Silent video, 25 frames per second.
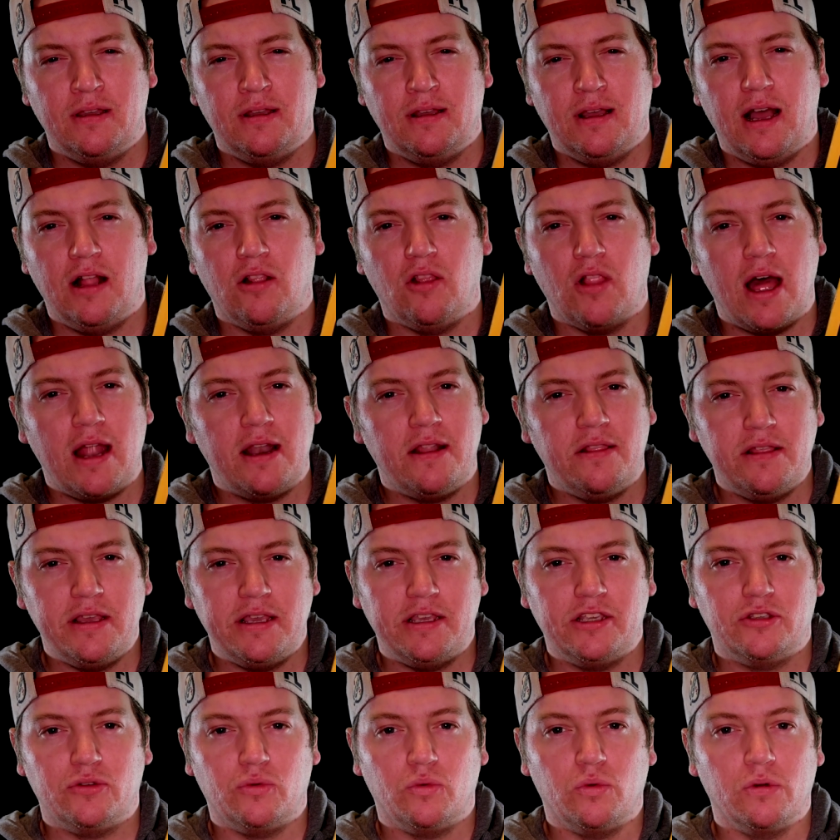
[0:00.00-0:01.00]
A lot of
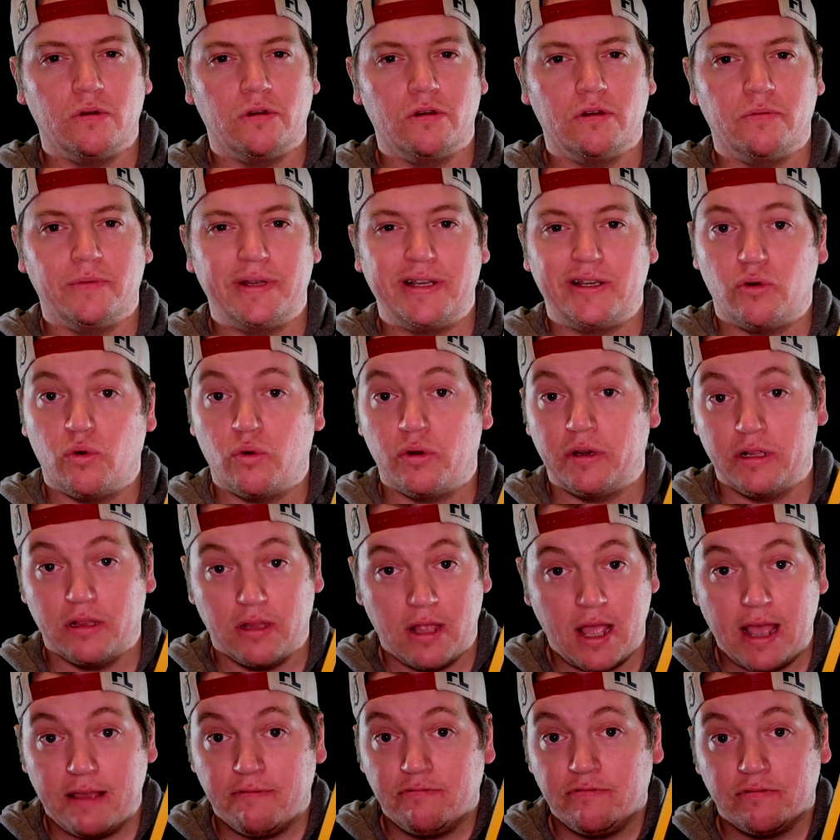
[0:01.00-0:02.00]
these were recorded
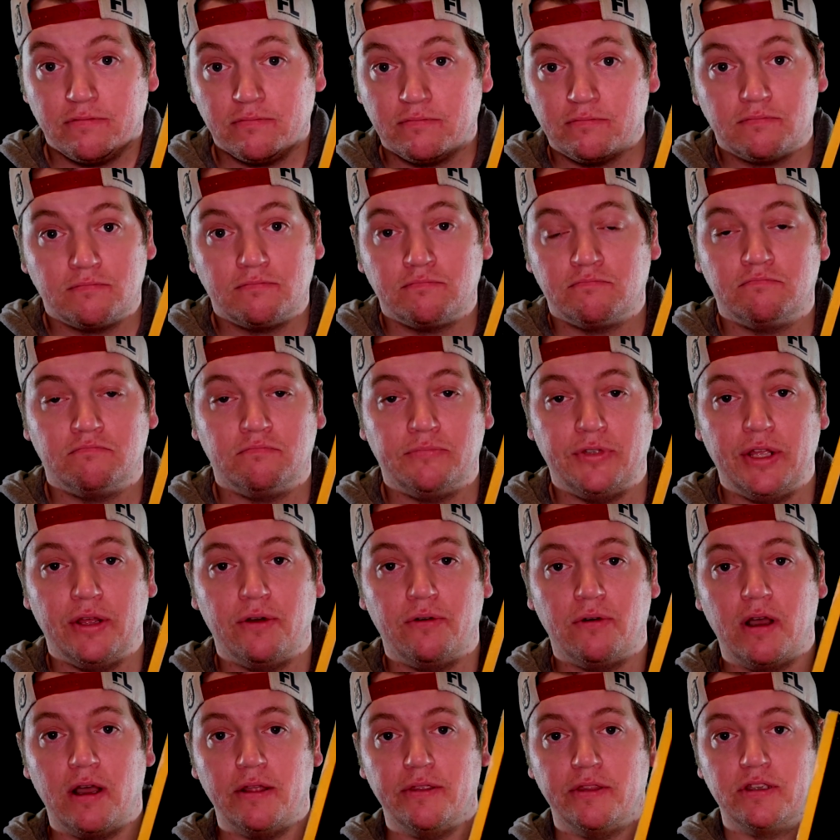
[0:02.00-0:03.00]
live,
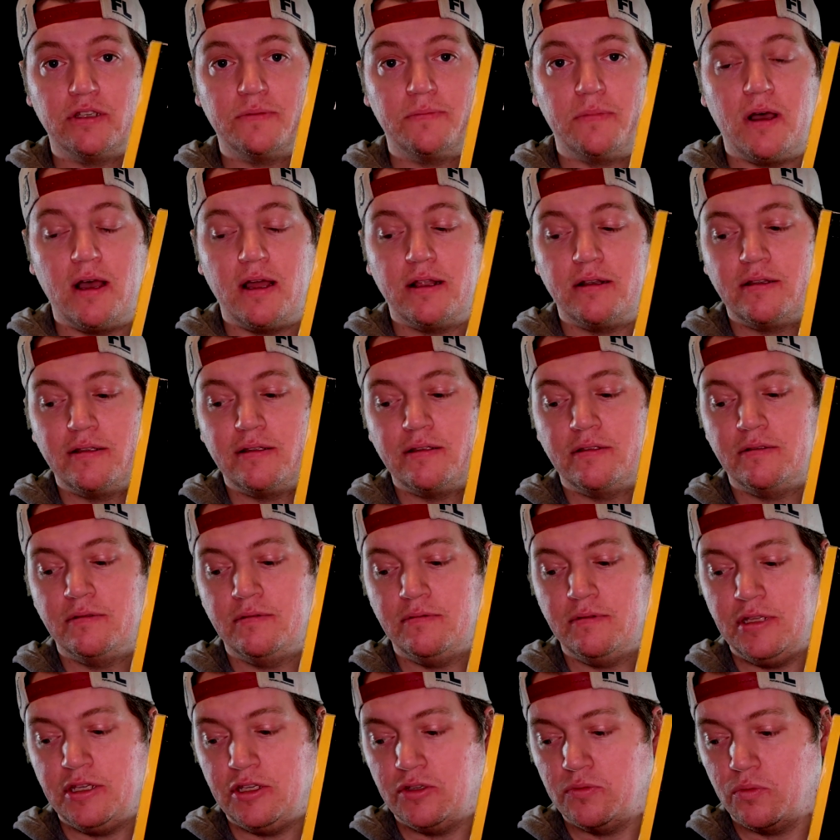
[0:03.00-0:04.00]
on the spot.
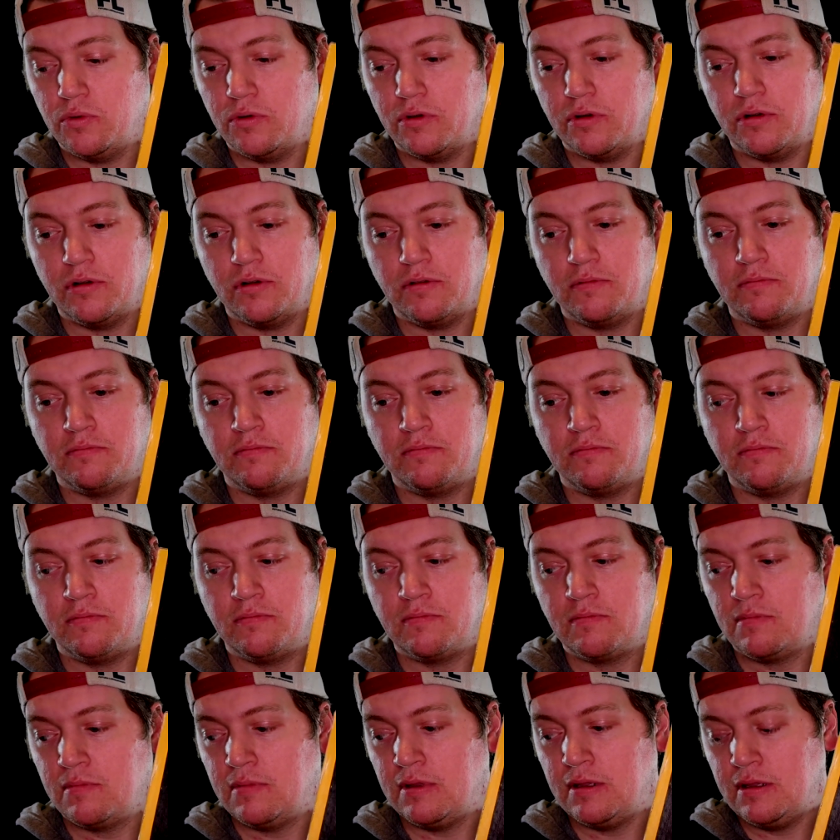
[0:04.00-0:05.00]
These were
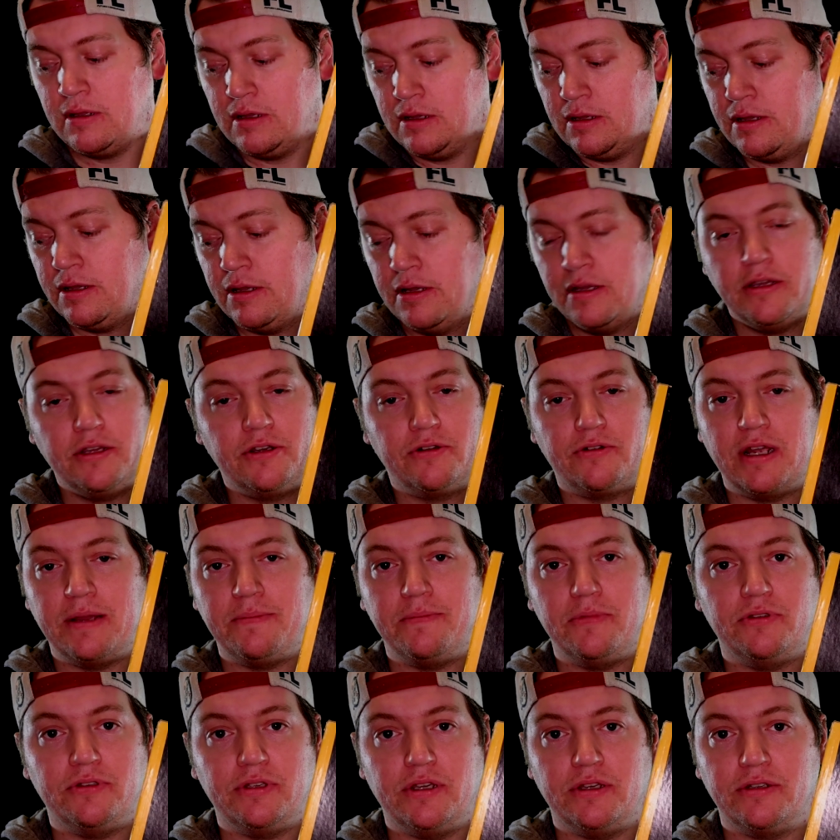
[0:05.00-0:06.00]
great
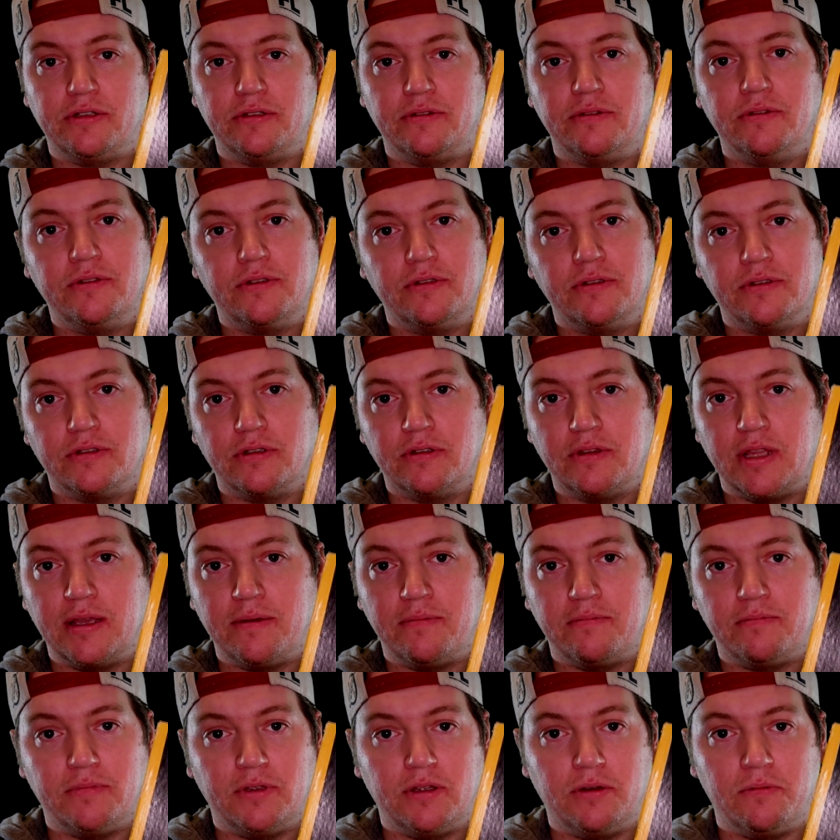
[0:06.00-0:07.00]
musicians, so they,
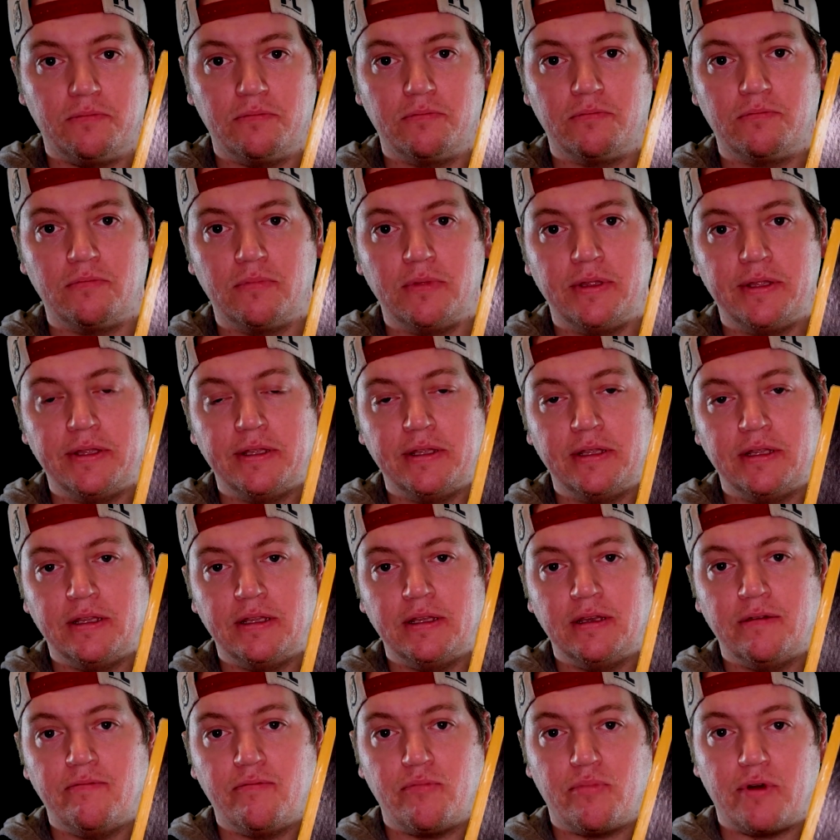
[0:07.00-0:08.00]

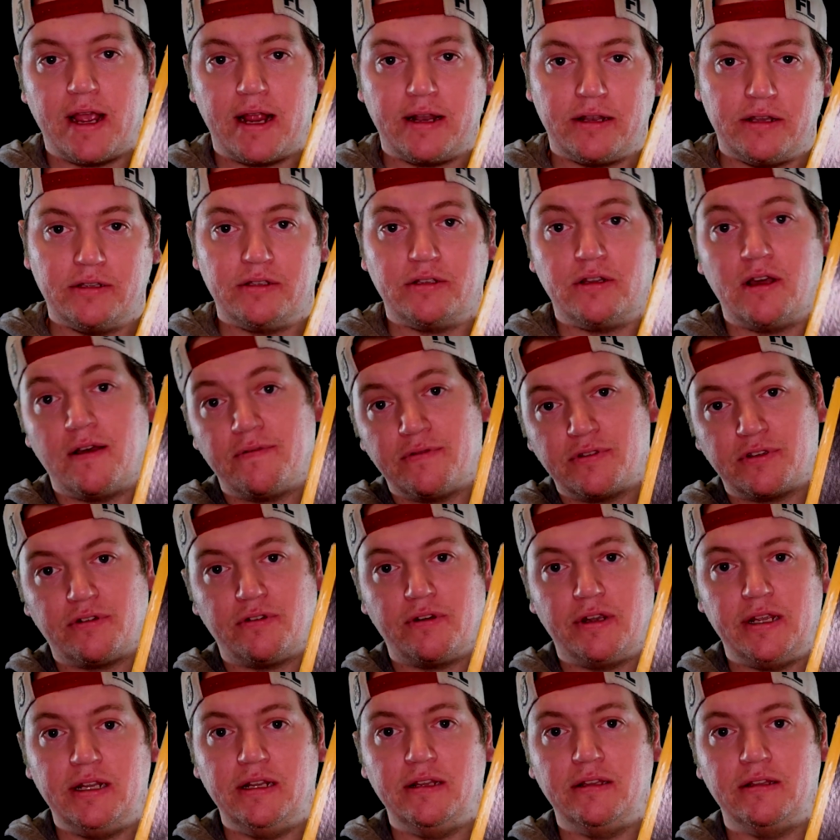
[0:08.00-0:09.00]
practiced off
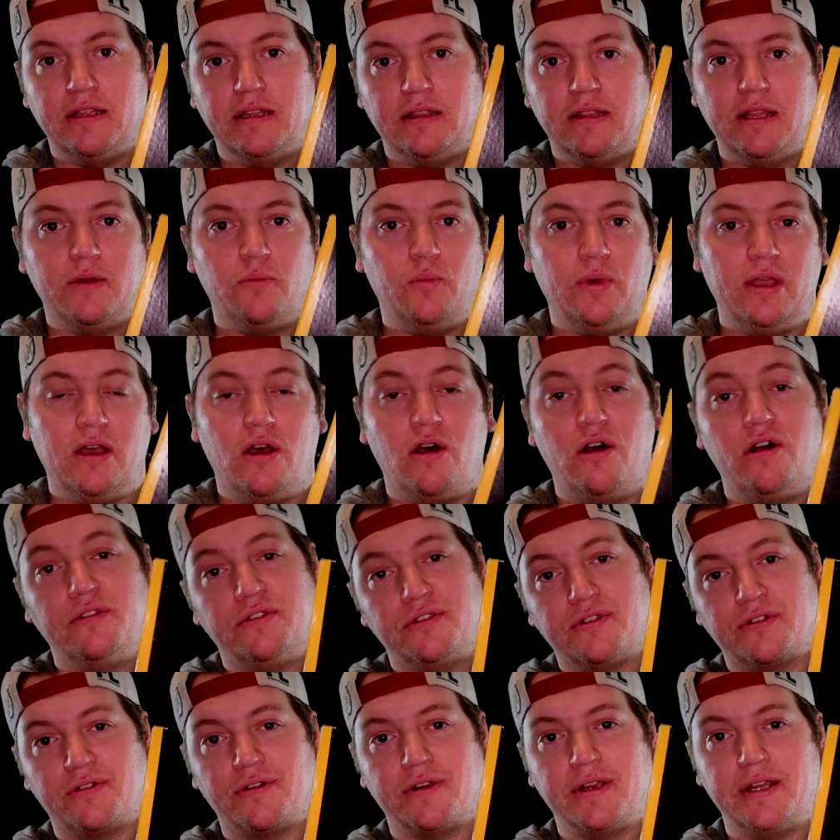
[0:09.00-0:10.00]
screen and then they went on
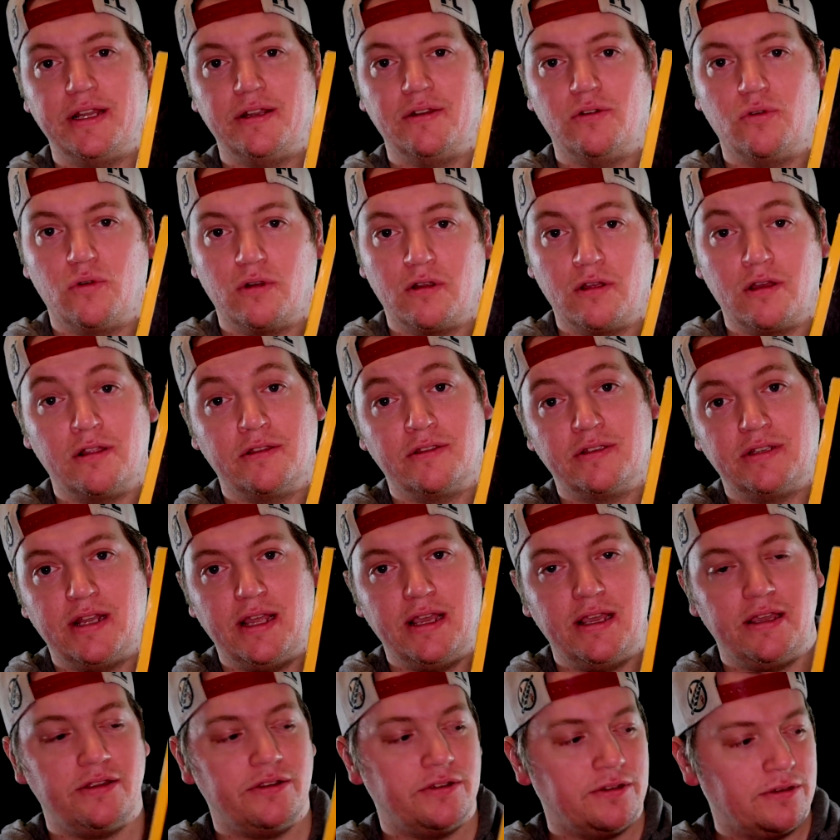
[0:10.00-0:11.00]
screen or on
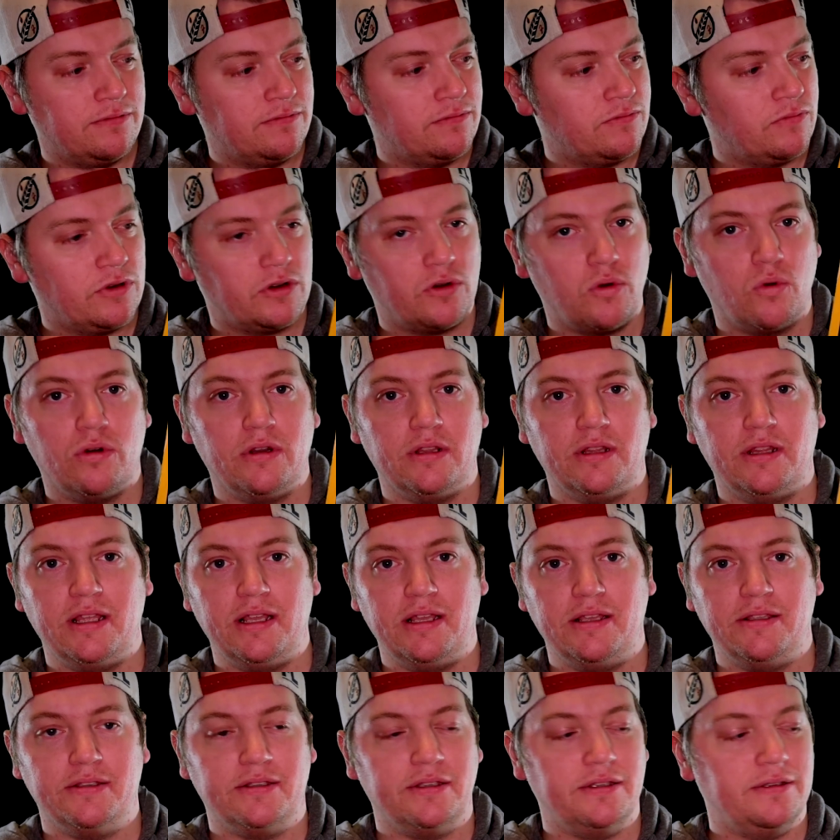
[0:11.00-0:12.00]
stage and recorded
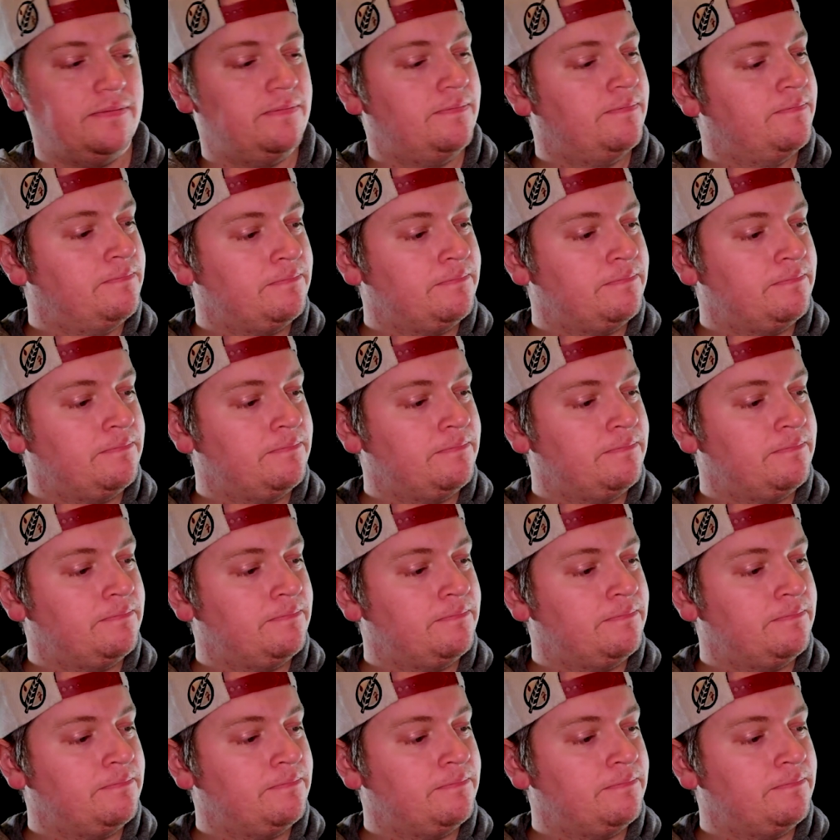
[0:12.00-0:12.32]
these. And